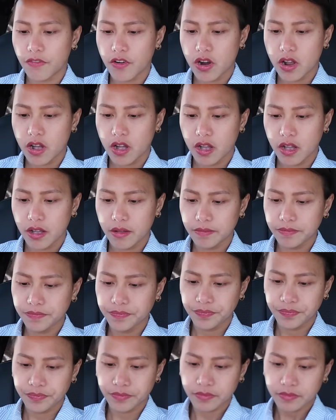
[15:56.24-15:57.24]
from
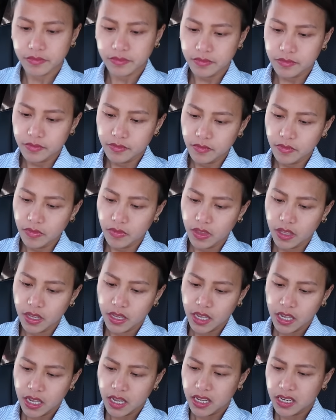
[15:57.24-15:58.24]

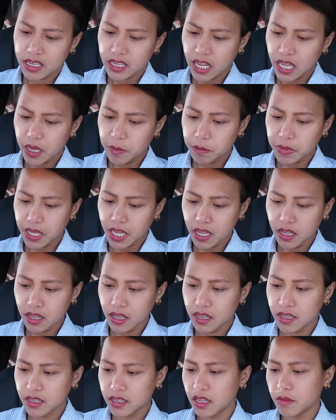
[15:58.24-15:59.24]
Naming.
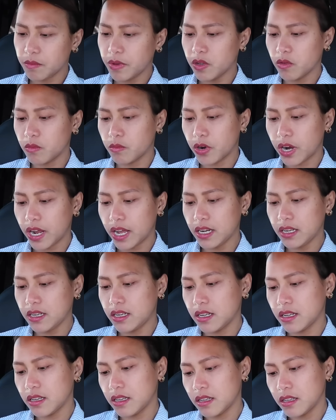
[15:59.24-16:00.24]
Yan ba yung brand?